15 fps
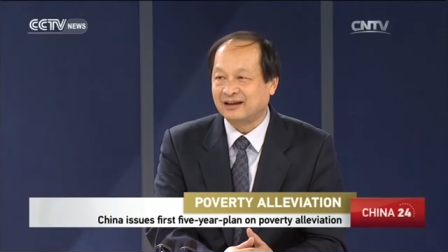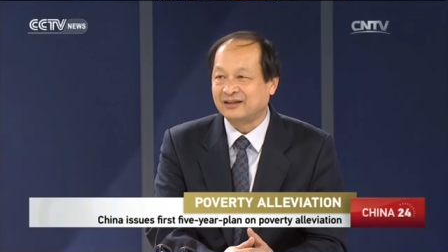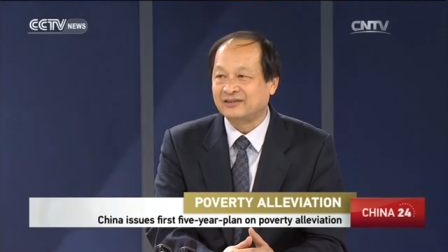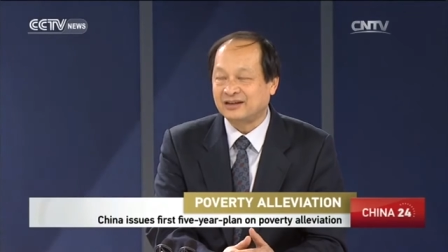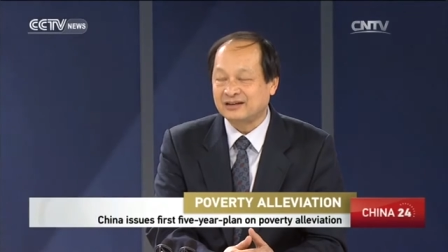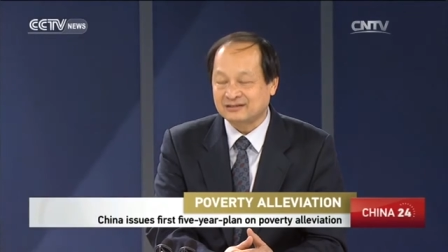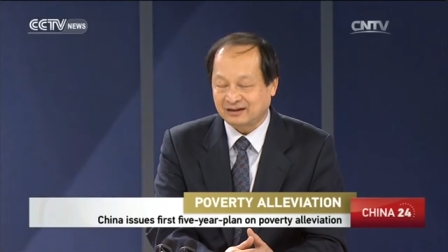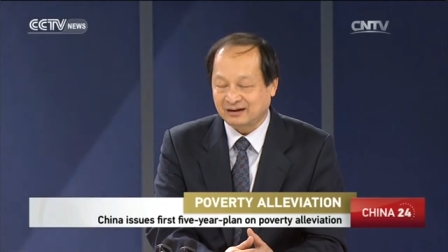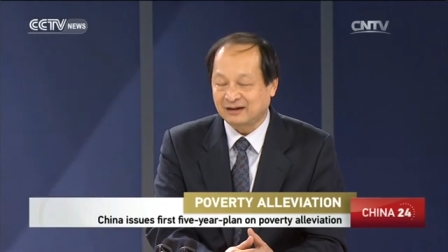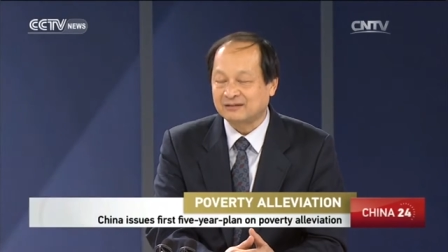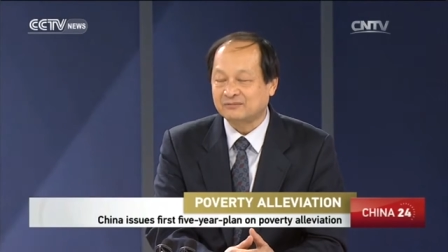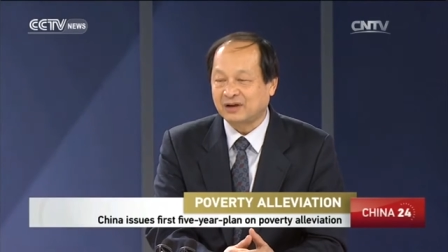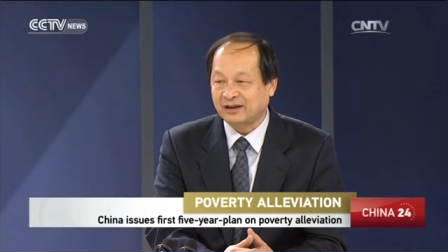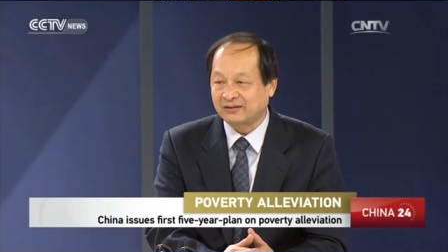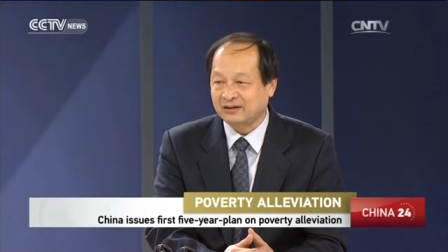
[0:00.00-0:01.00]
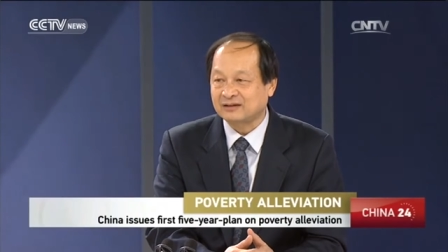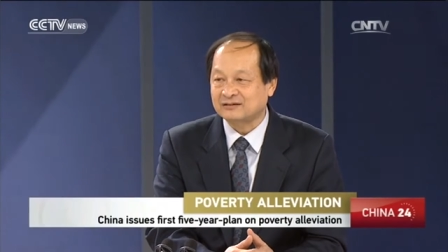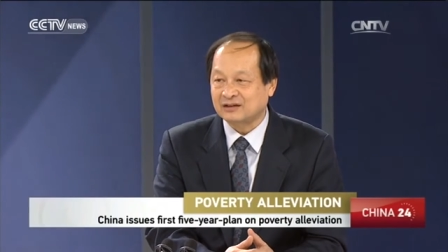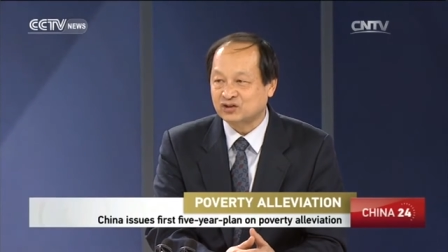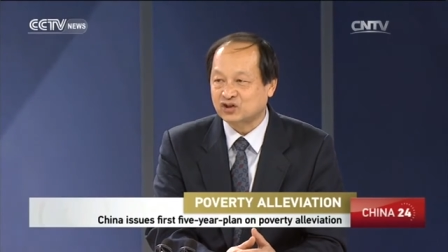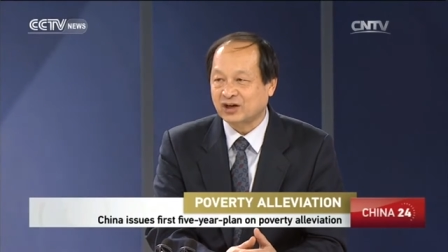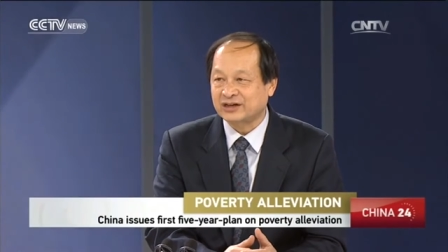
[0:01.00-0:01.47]
And mm. this time, I think
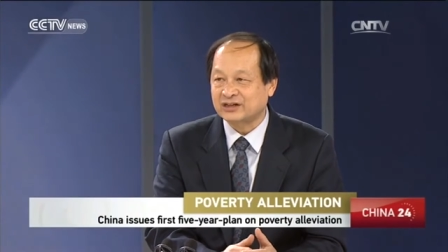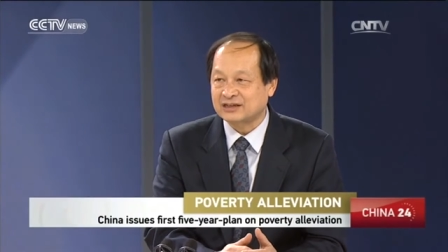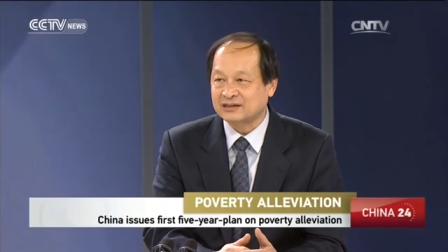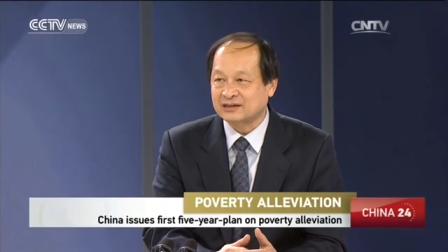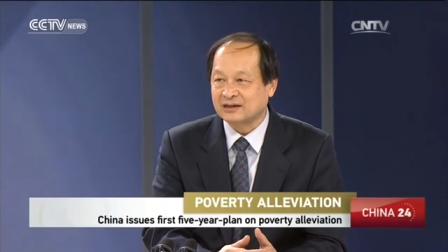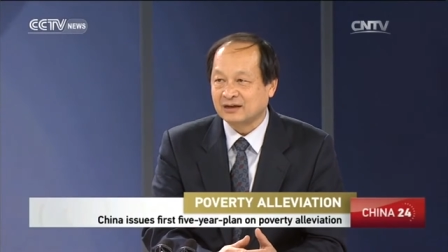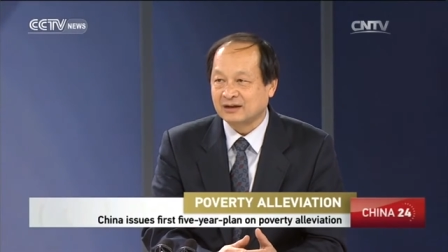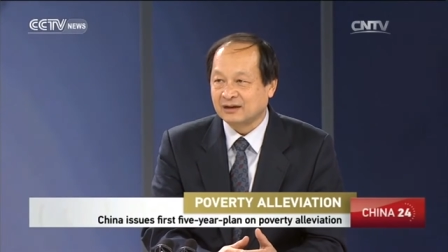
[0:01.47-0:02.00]
the Chinese